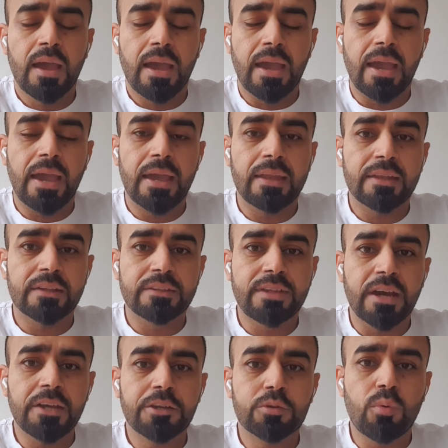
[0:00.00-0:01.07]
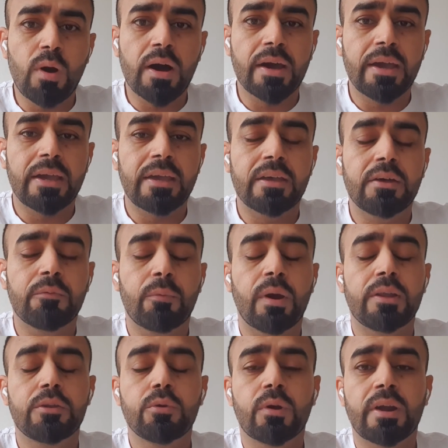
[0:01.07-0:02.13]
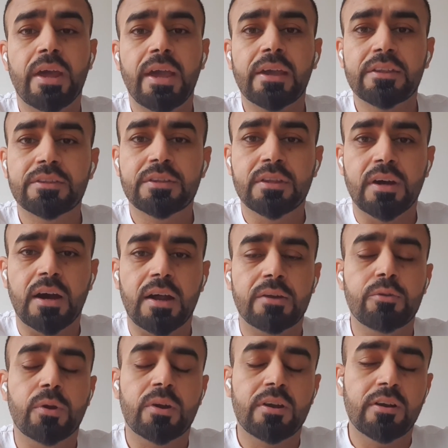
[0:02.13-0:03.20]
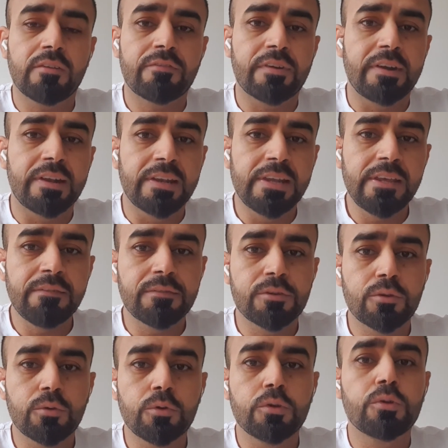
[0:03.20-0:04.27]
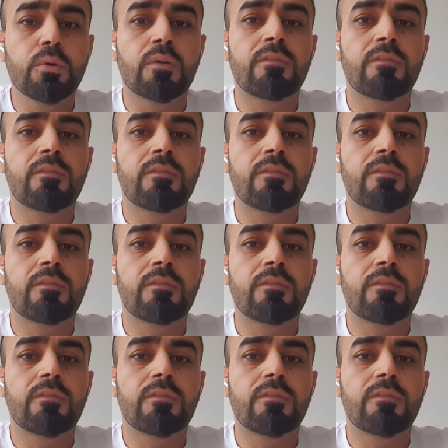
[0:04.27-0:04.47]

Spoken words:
And that's why when your ex or your girlfriend leaves you, your